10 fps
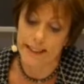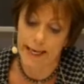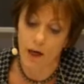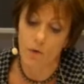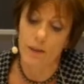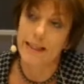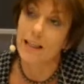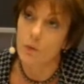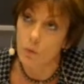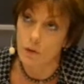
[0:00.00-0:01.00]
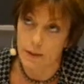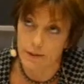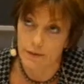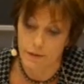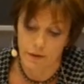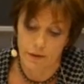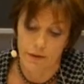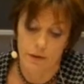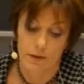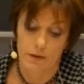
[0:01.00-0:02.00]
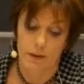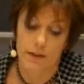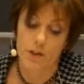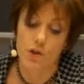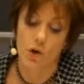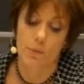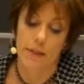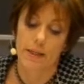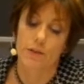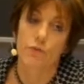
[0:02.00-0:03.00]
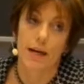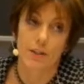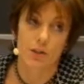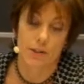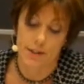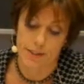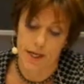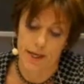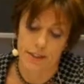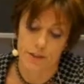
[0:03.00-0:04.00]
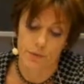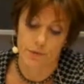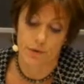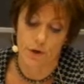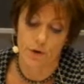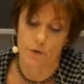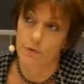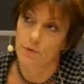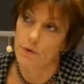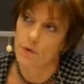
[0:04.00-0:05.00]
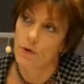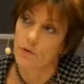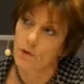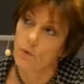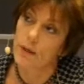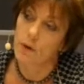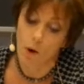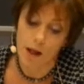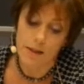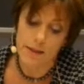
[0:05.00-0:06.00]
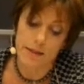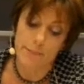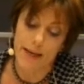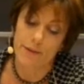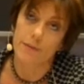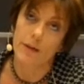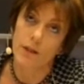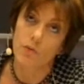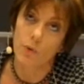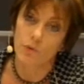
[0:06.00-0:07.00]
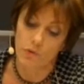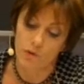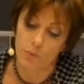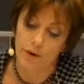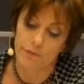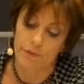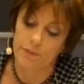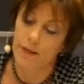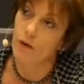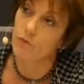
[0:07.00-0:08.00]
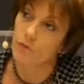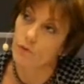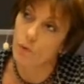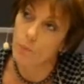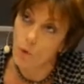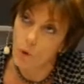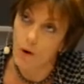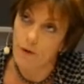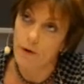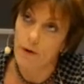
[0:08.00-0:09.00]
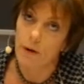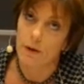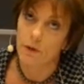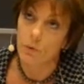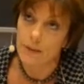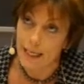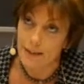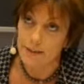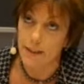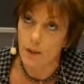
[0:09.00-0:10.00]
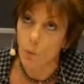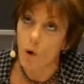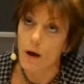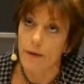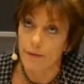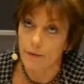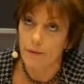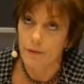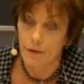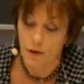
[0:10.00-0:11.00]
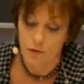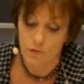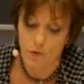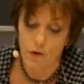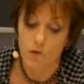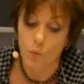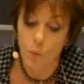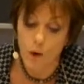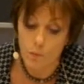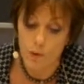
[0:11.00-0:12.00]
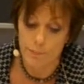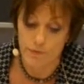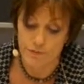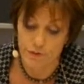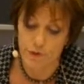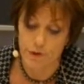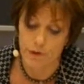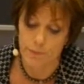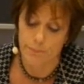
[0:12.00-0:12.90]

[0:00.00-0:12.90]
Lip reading: count equally in determining the direction society will go. So equality demands that each person's preference count for no more, no less than one, as far as what we prefer.